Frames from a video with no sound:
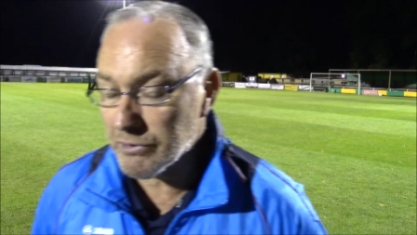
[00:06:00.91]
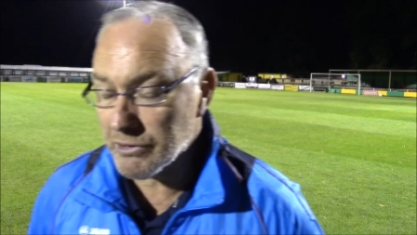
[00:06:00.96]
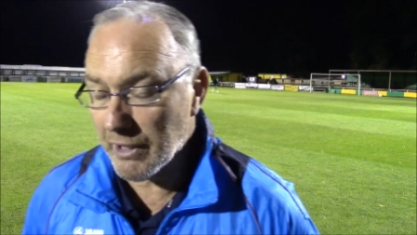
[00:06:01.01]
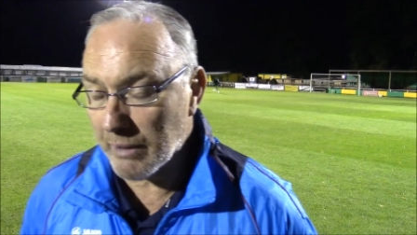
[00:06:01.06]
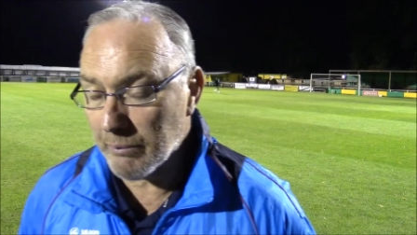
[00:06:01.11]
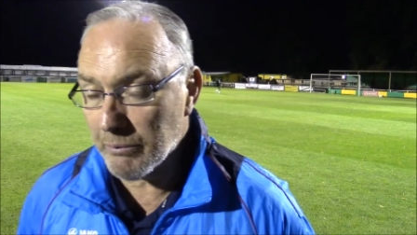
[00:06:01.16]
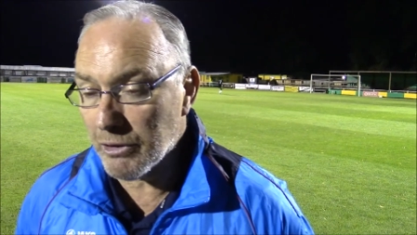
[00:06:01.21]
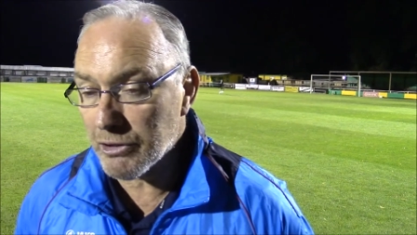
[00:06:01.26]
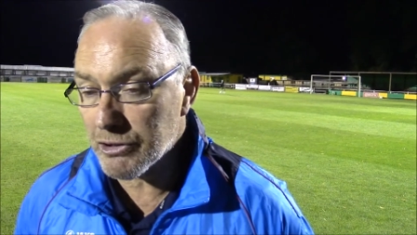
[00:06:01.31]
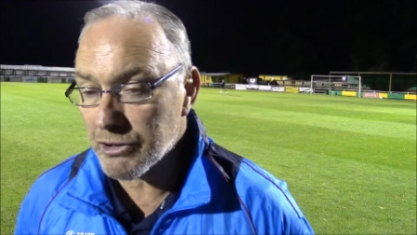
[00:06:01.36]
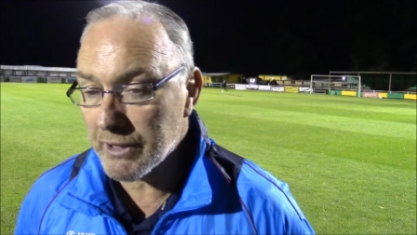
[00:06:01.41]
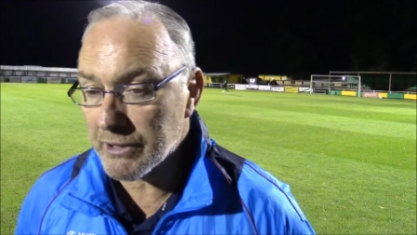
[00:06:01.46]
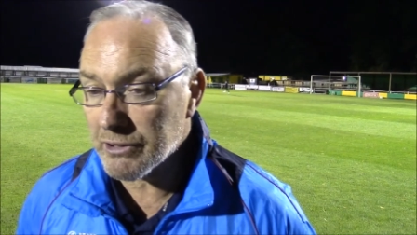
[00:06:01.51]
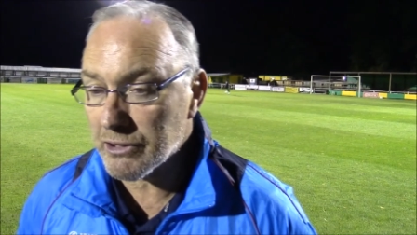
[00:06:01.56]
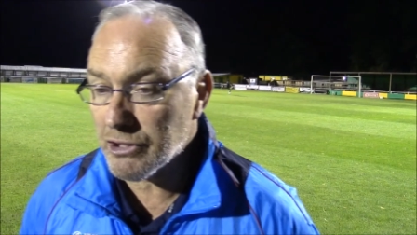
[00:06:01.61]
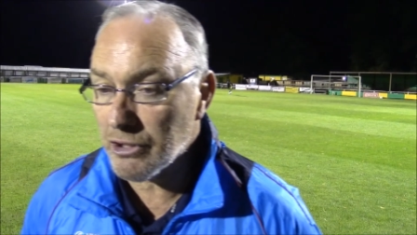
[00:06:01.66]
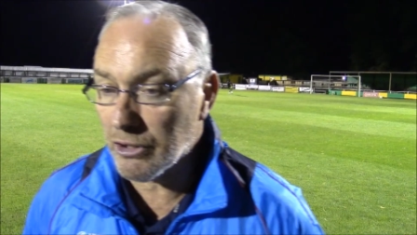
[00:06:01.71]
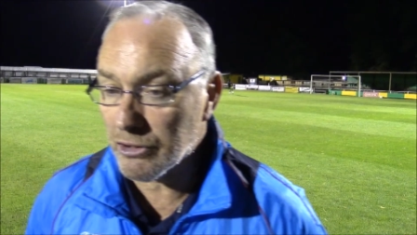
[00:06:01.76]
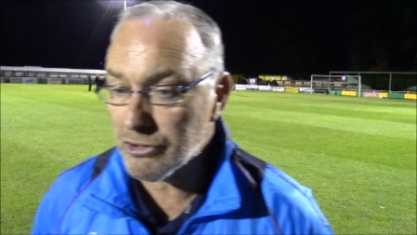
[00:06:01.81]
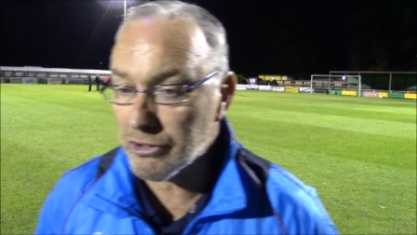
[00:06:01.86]
Sam Merson has a
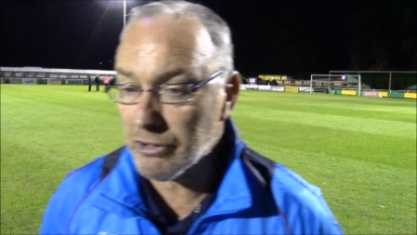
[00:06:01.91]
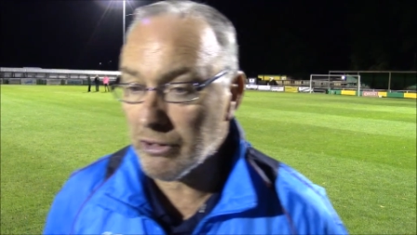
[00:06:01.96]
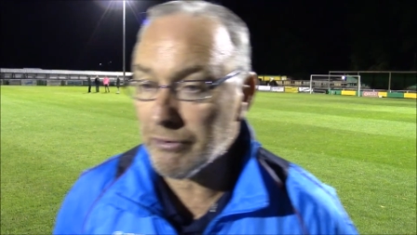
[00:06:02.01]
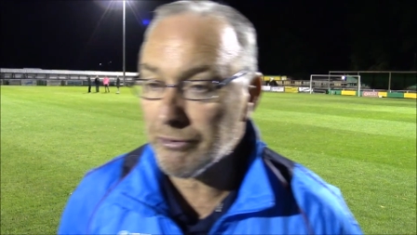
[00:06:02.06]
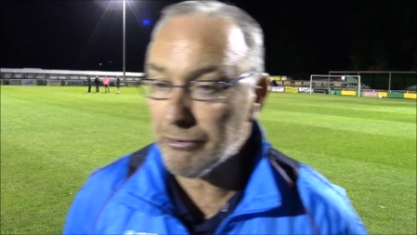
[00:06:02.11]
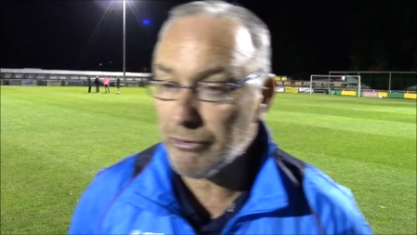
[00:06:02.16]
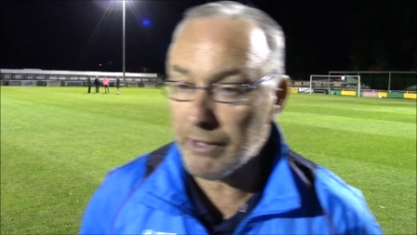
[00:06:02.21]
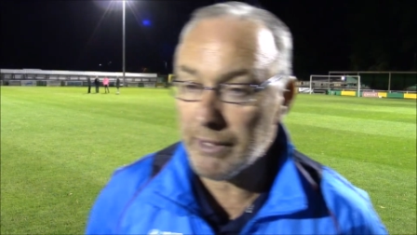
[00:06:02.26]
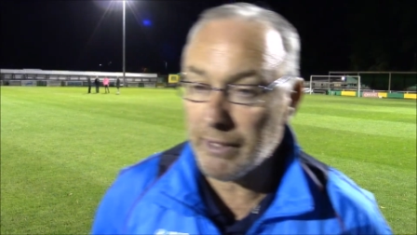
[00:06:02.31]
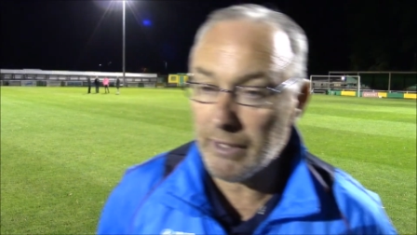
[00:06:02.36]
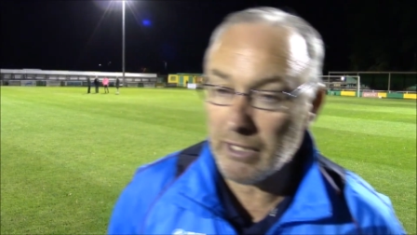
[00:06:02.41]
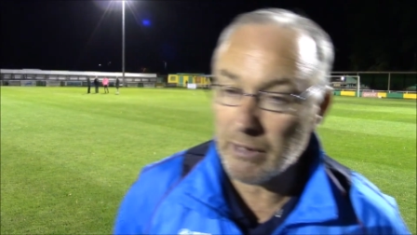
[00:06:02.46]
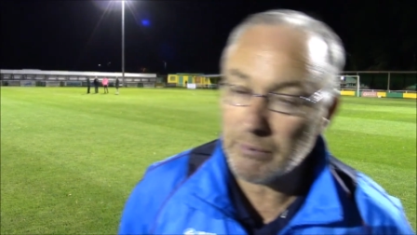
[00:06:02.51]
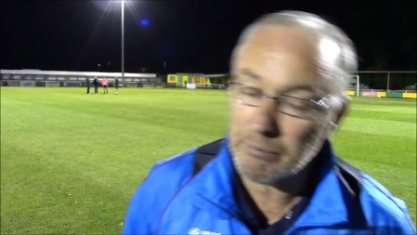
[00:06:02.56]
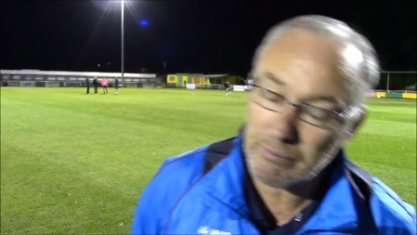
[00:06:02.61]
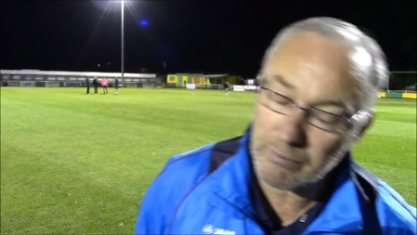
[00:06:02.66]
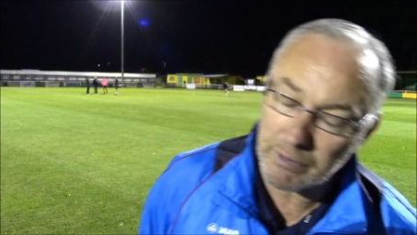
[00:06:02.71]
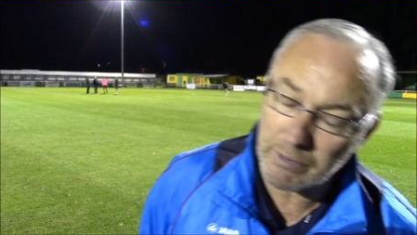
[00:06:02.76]
chance to go 3-0 up. We